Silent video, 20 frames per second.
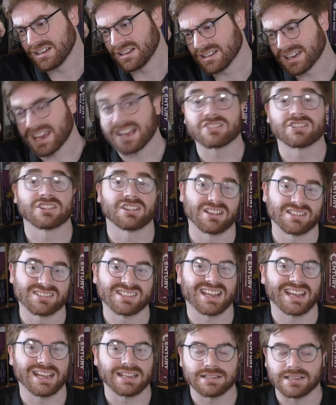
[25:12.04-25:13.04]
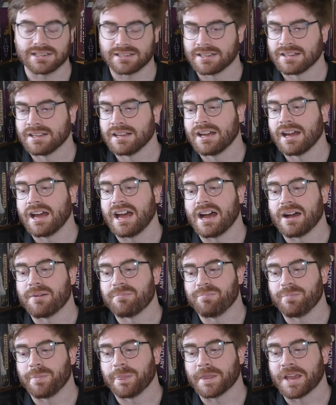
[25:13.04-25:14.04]
Cash and Guns I hated.
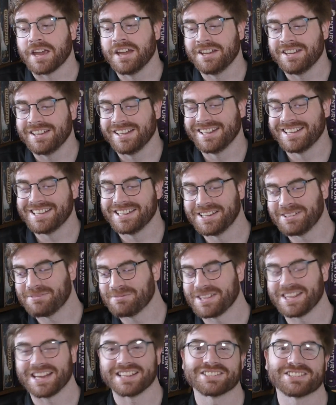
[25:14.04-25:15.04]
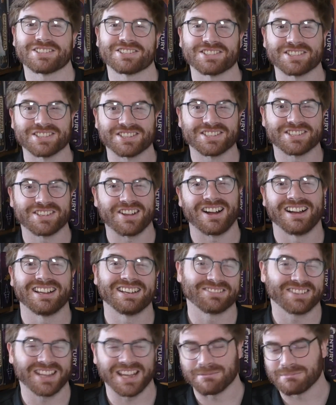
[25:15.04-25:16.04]
But that's just the style
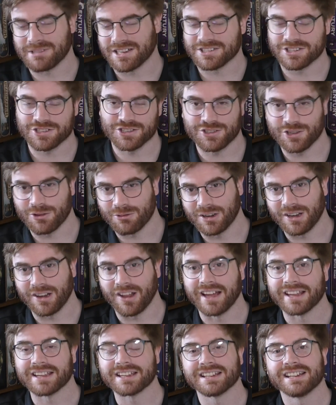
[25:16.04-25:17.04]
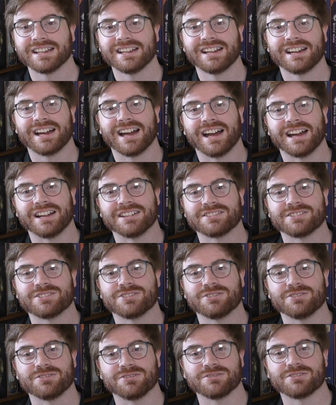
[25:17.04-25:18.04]
of game that I just don't like.
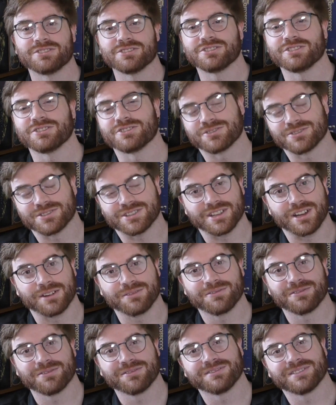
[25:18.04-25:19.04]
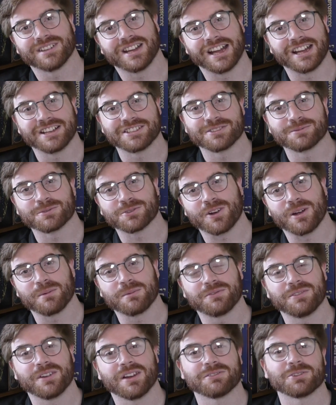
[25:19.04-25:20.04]
Do the usual stuff. Subscribe
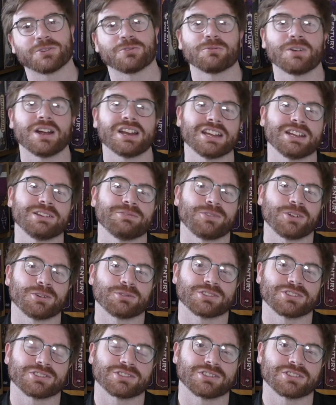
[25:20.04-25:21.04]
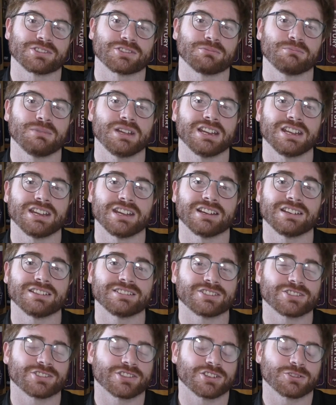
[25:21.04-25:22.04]
if you haven't already. Follow us on social media.
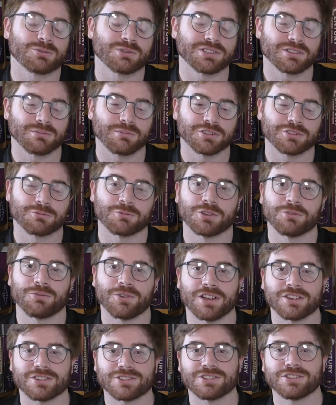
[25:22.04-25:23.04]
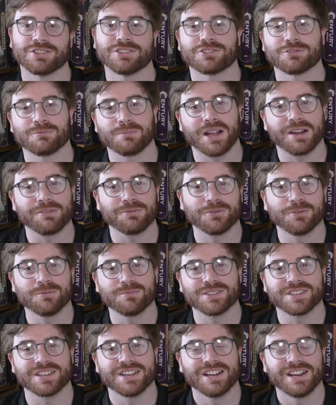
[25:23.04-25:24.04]
Just search Win Some Loosemore. You'll find us on the usual
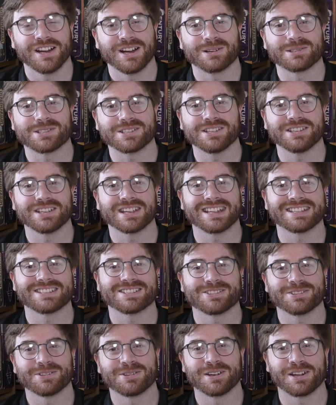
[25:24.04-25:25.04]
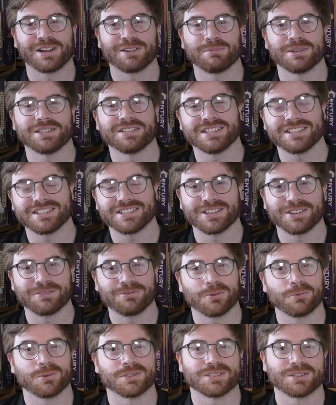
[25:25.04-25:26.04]
platforms. I'll see you again soon. I've been Dieter
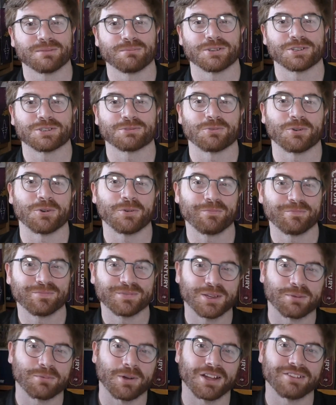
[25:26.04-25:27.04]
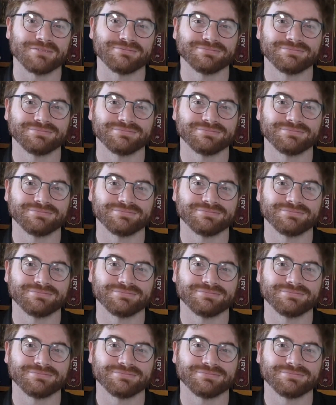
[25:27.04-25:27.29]
for Win Some Loosemore. Goodbye.